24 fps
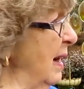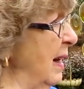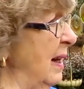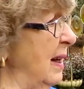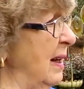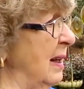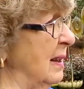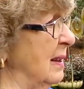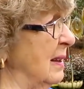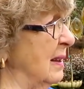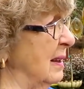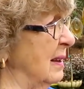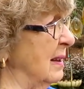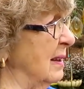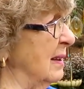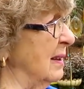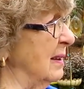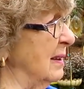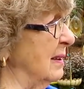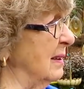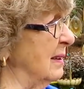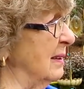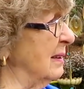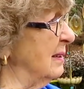And
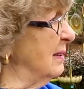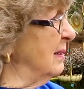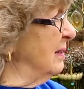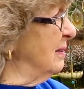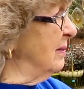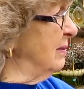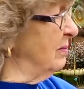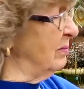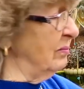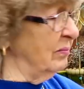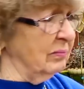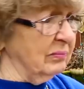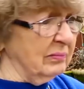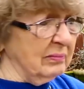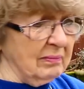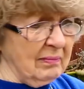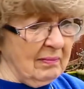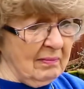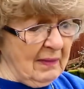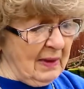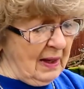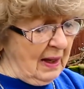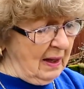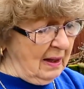
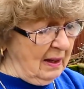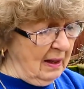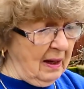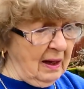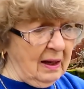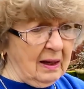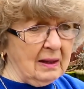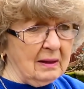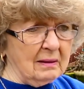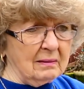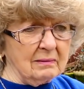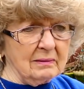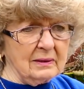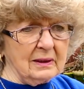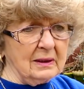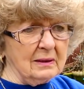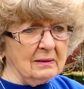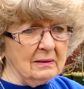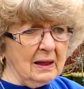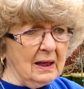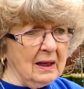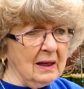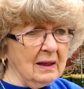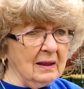I don't
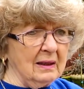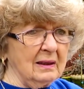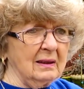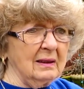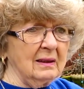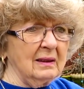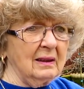know.